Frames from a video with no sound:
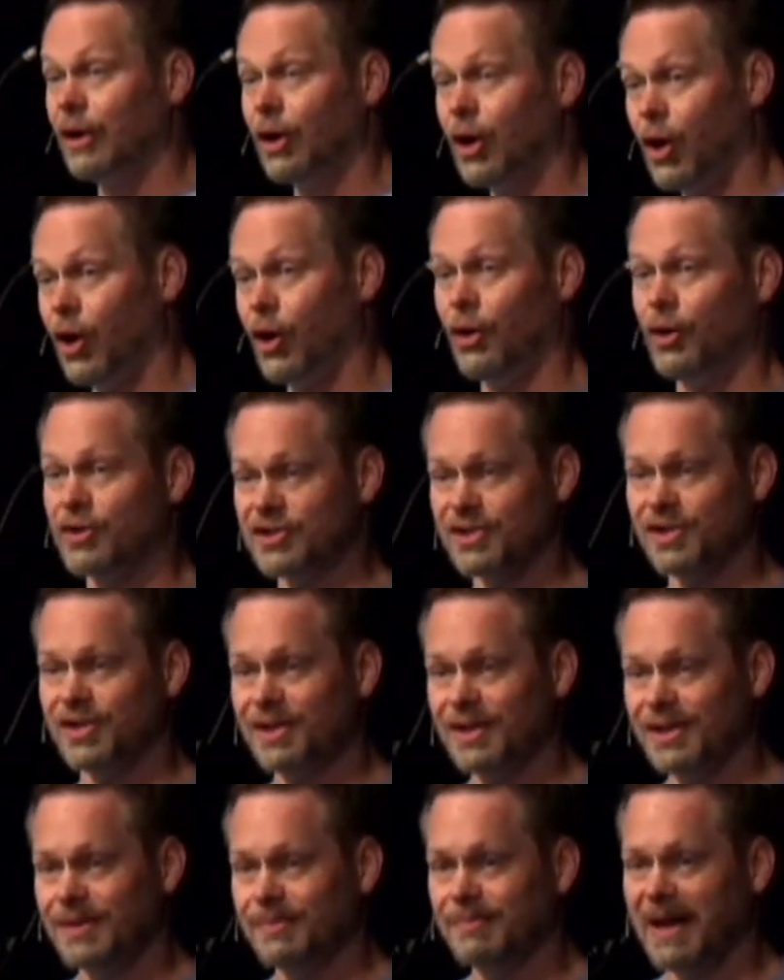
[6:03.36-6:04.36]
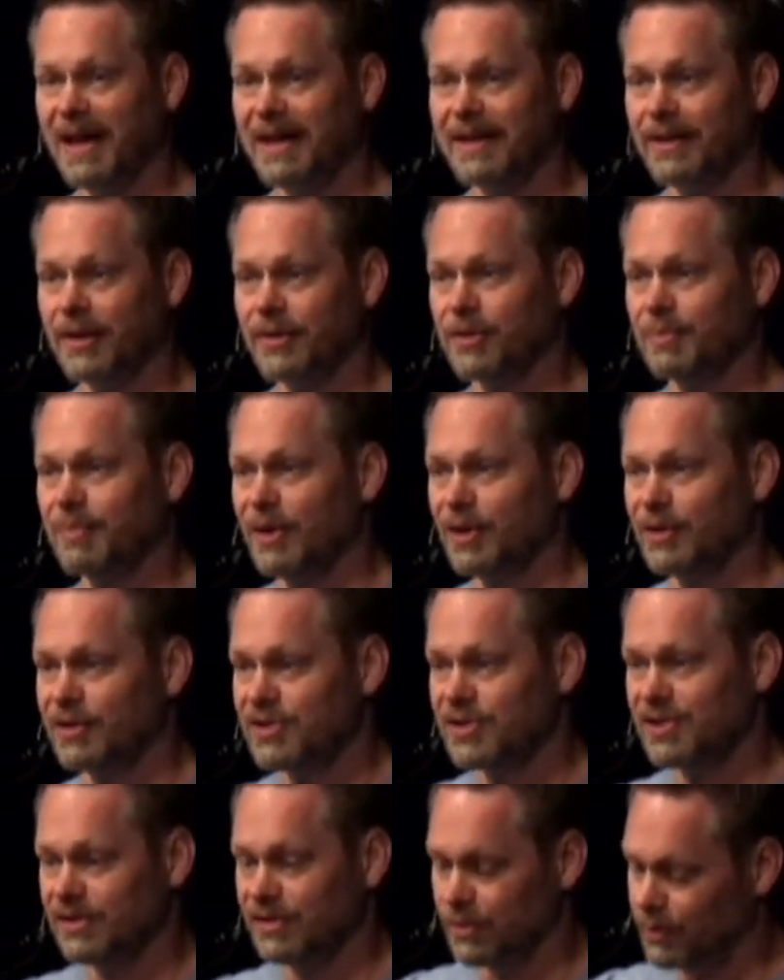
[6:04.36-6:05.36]
hurt by the other
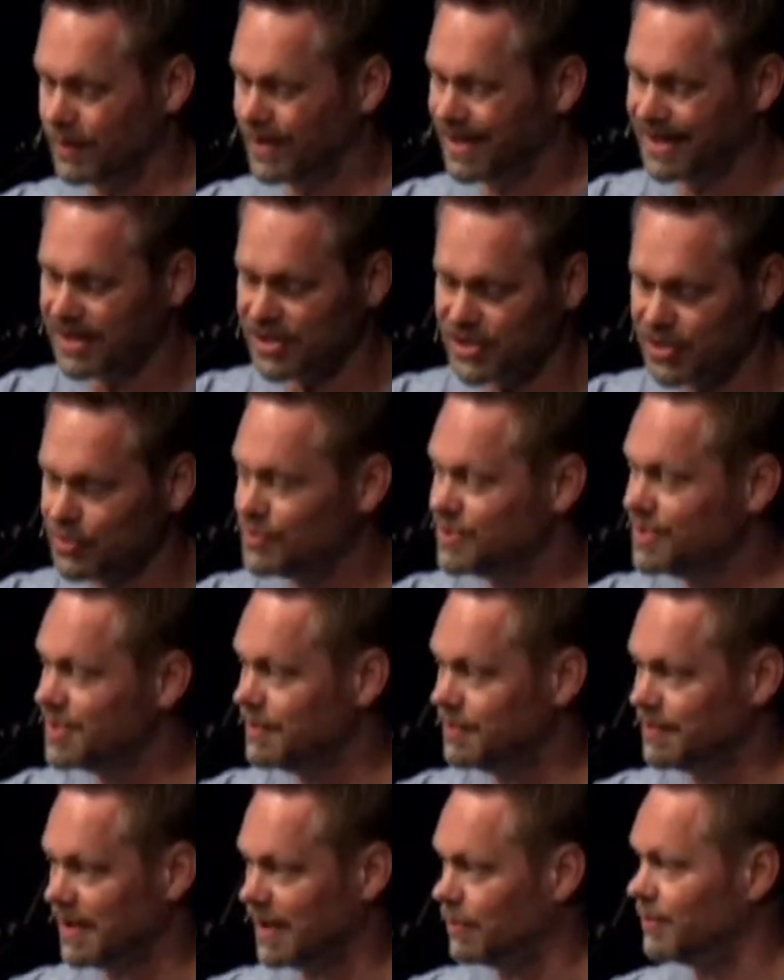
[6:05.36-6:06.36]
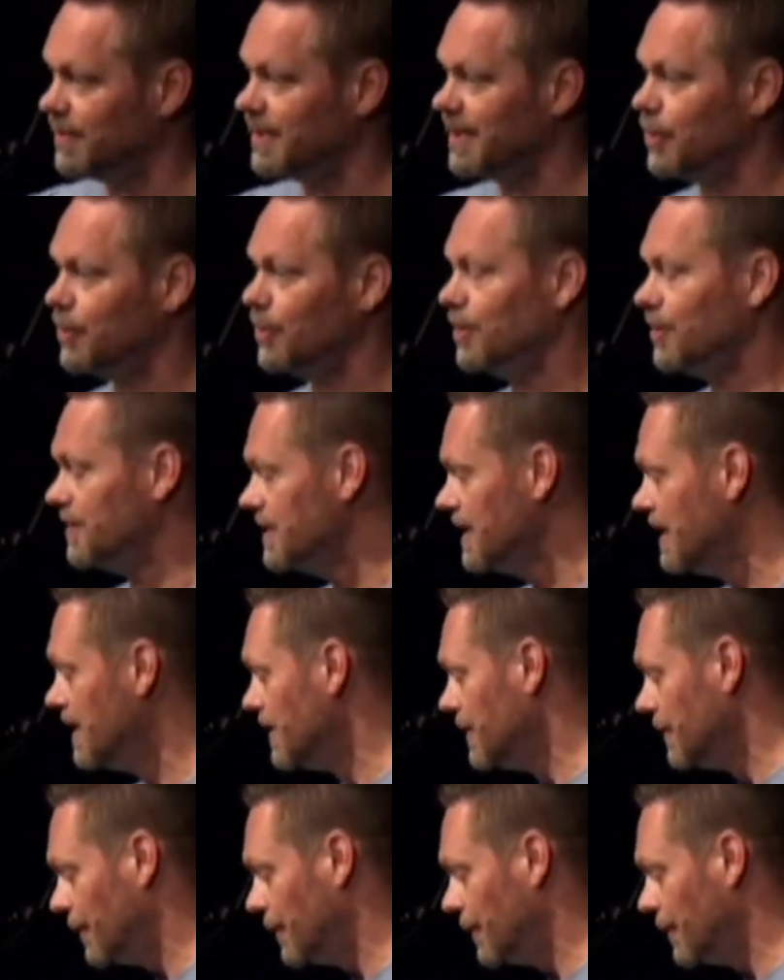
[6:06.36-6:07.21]
person. You don't want to get too deep. I don't want to get hurt.